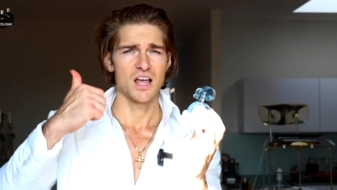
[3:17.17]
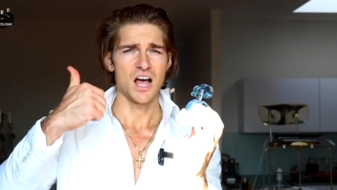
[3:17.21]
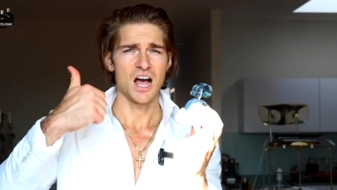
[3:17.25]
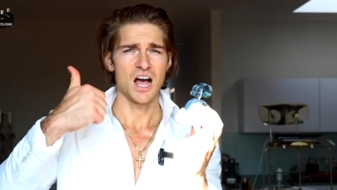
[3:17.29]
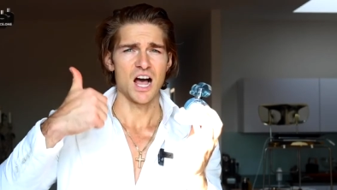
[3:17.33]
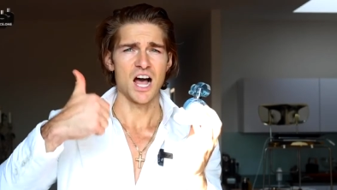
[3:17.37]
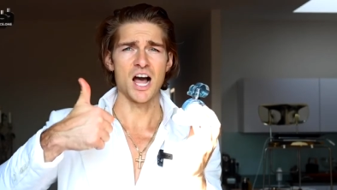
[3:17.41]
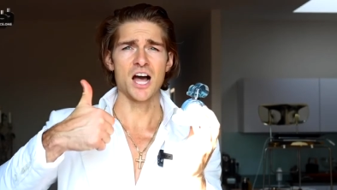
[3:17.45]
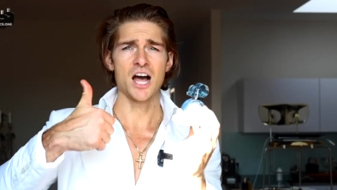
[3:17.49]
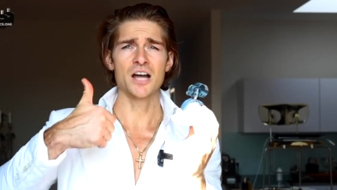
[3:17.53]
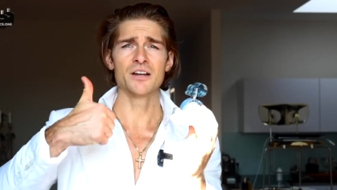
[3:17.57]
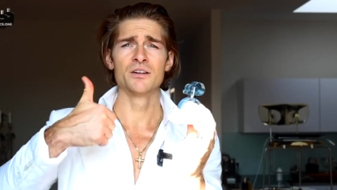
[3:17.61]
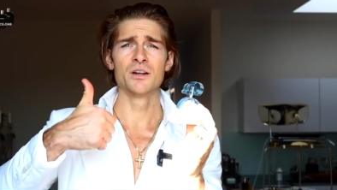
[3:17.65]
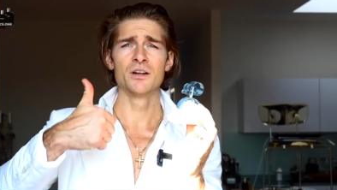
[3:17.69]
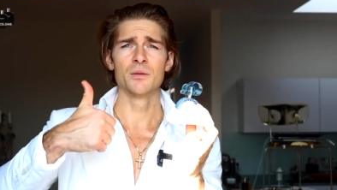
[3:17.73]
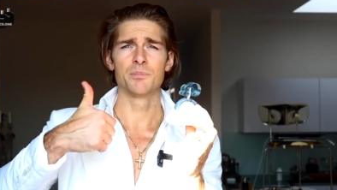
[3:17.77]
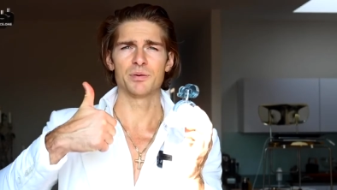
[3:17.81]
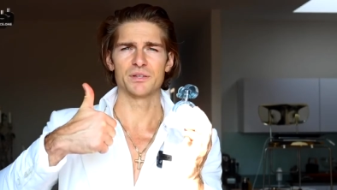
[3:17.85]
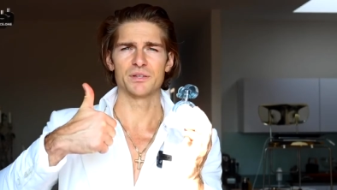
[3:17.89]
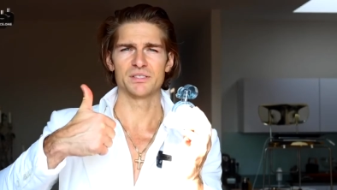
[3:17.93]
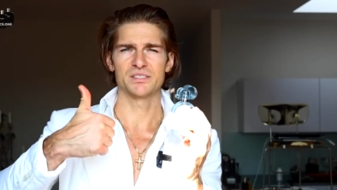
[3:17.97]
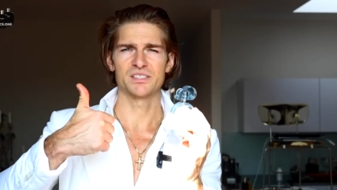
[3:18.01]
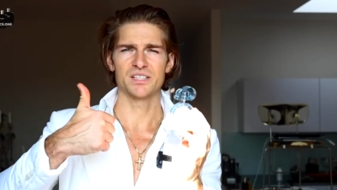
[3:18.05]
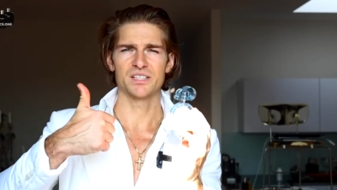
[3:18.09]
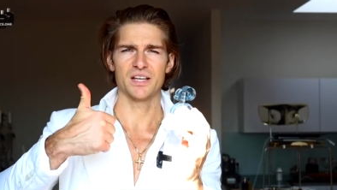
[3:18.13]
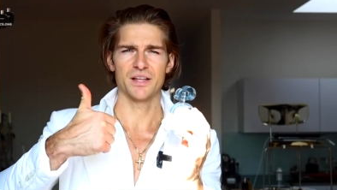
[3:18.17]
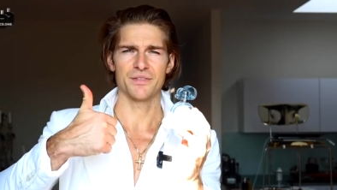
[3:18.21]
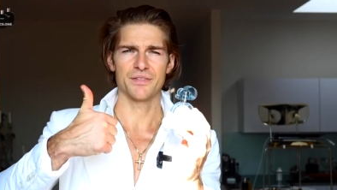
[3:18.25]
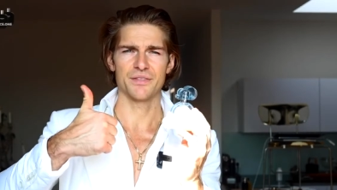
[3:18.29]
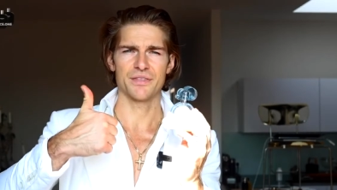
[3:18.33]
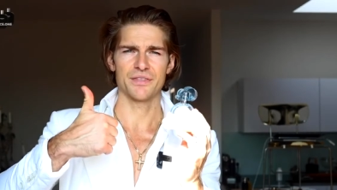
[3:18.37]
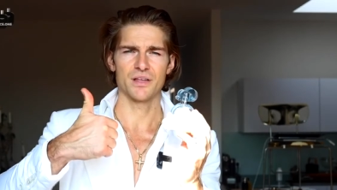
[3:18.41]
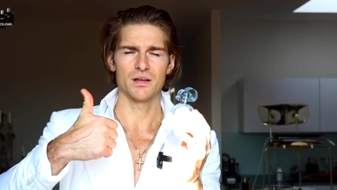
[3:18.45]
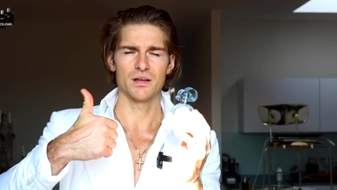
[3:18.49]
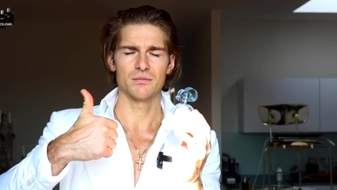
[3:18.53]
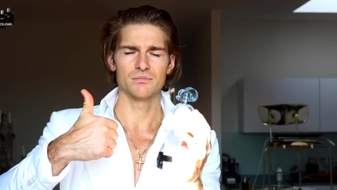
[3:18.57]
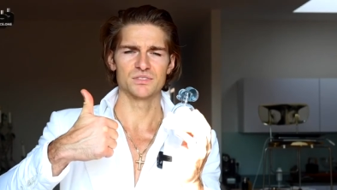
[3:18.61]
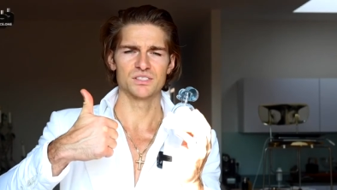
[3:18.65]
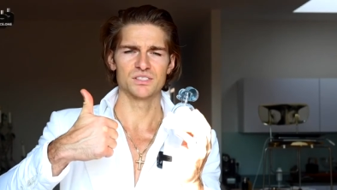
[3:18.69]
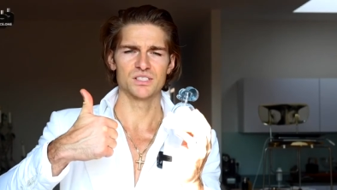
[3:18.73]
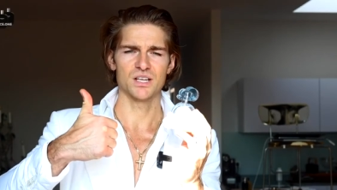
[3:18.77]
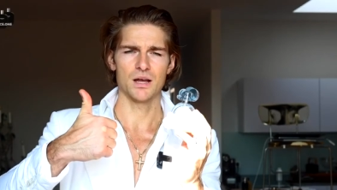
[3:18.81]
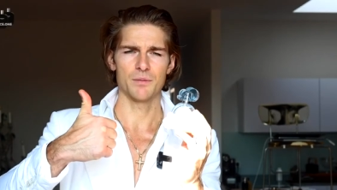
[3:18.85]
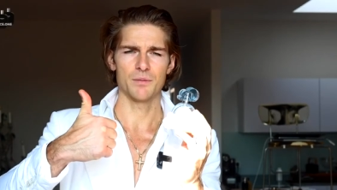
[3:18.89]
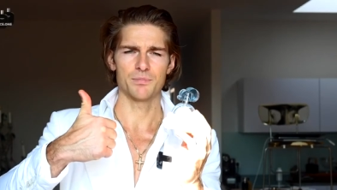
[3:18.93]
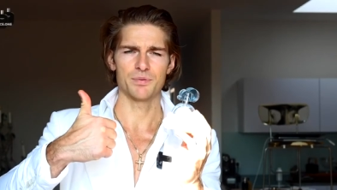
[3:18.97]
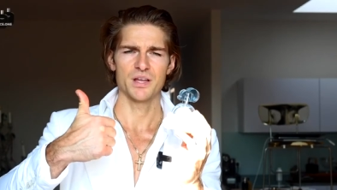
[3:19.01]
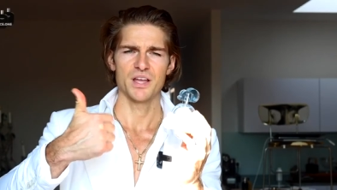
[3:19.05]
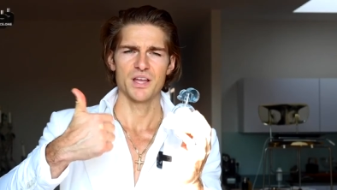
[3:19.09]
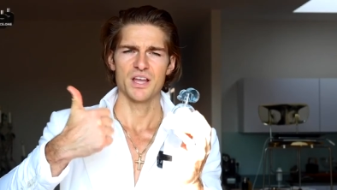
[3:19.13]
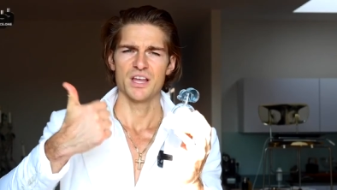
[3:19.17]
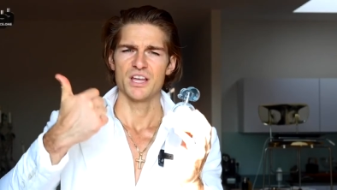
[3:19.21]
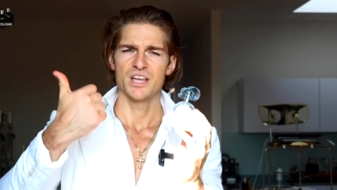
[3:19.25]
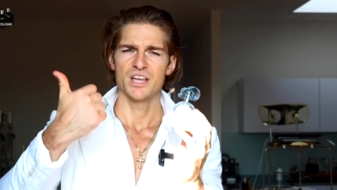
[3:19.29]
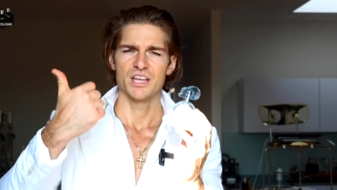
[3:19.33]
100% thumbs up.